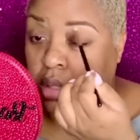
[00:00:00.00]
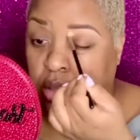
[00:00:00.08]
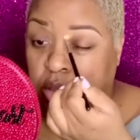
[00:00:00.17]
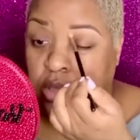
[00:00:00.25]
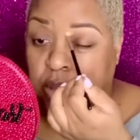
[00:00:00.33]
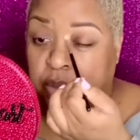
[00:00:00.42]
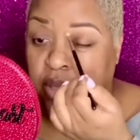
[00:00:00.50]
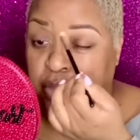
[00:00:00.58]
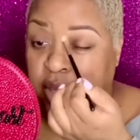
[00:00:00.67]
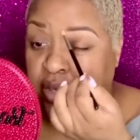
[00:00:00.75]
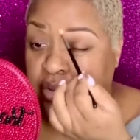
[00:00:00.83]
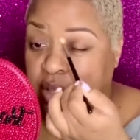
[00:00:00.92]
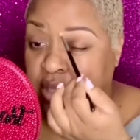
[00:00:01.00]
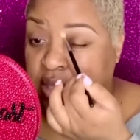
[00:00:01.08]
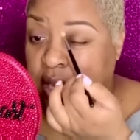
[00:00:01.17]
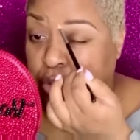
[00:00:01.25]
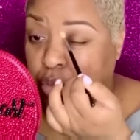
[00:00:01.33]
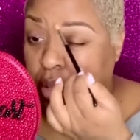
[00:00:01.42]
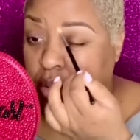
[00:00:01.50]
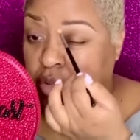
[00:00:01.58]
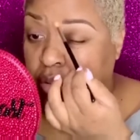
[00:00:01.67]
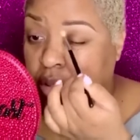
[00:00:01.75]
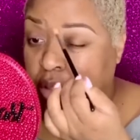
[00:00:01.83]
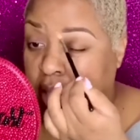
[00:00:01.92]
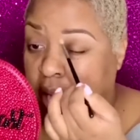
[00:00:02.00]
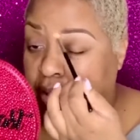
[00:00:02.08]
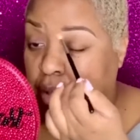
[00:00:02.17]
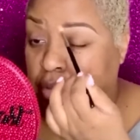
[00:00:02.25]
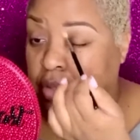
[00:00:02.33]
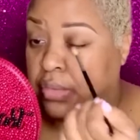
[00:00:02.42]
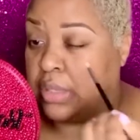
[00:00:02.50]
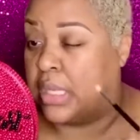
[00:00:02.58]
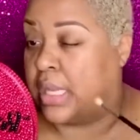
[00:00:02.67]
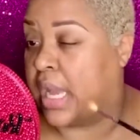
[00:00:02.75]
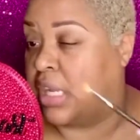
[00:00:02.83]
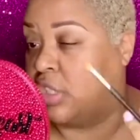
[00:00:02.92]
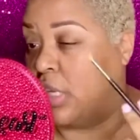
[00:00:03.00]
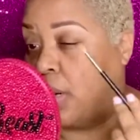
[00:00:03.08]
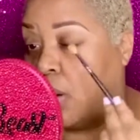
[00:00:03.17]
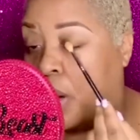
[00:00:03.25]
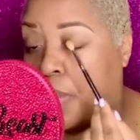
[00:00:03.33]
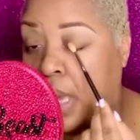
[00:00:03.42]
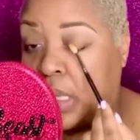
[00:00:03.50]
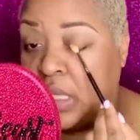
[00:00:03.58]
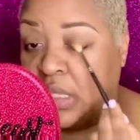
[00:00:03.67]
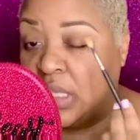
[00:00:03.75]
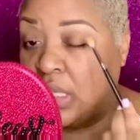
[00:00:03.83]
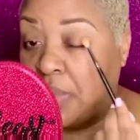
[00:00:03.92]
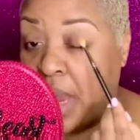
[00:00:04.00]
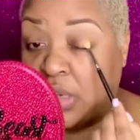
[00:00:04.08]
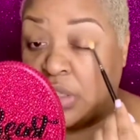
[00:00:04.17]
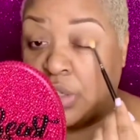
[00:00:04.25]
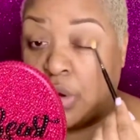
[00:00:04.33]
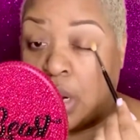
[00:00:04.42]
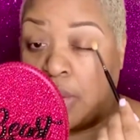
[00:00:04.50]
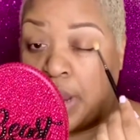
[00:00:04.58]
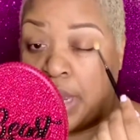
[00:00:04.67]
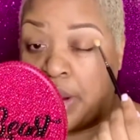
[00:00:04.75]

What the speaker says: typically when I do this natural go-to look, I don't use any eyeshadow on my lids because I'm naturally dark right here